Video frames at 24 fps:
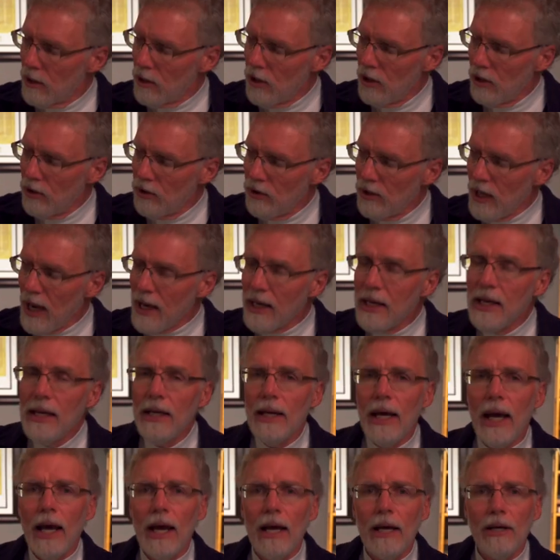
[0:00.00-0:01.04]
The
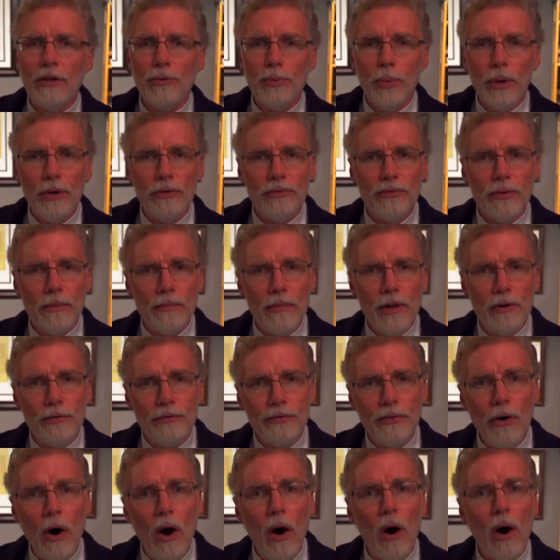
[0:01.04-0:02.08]
second age was from the
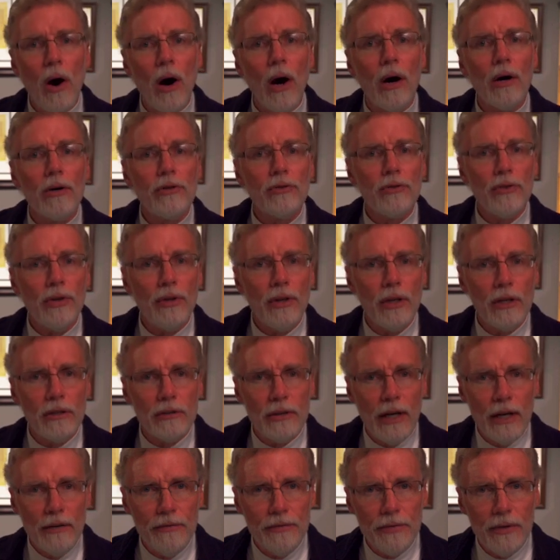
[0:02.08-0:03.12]
fall to the
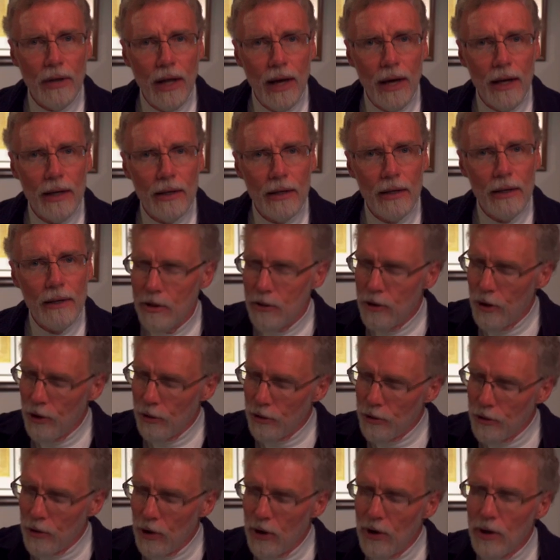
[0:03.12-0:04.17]
great flood. The
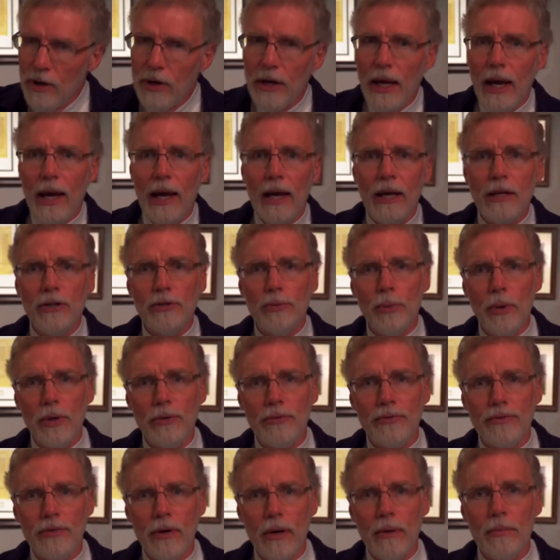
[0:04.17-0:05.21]
third age
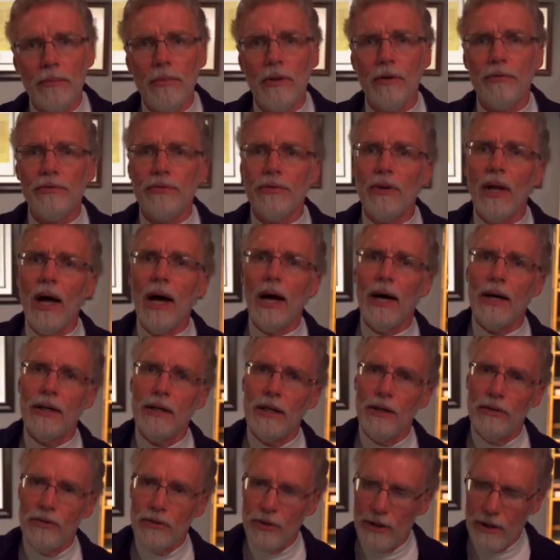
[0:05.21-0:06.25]
was from the
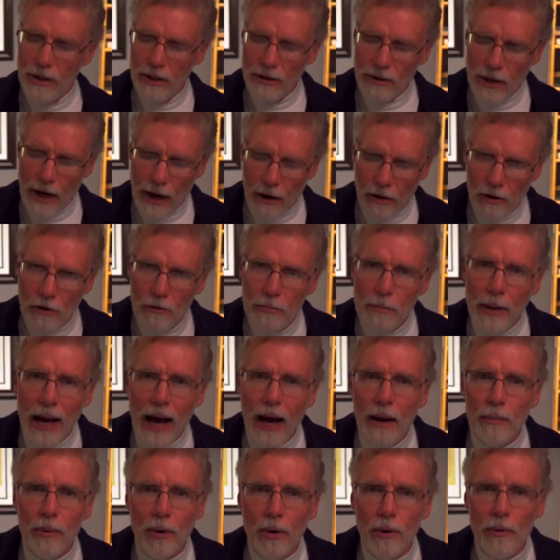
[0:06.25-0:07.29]
flood to the Tower of
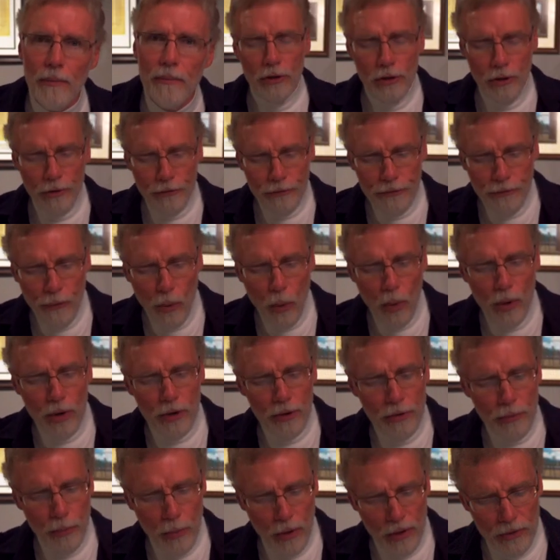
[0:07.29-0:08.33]
Babel. The
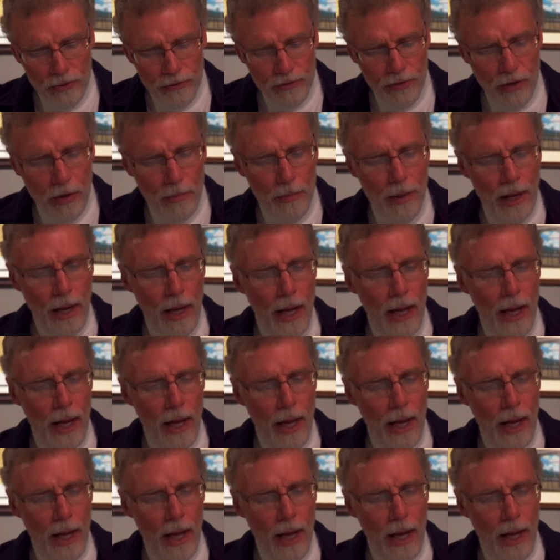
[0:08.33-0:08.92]
fourth was from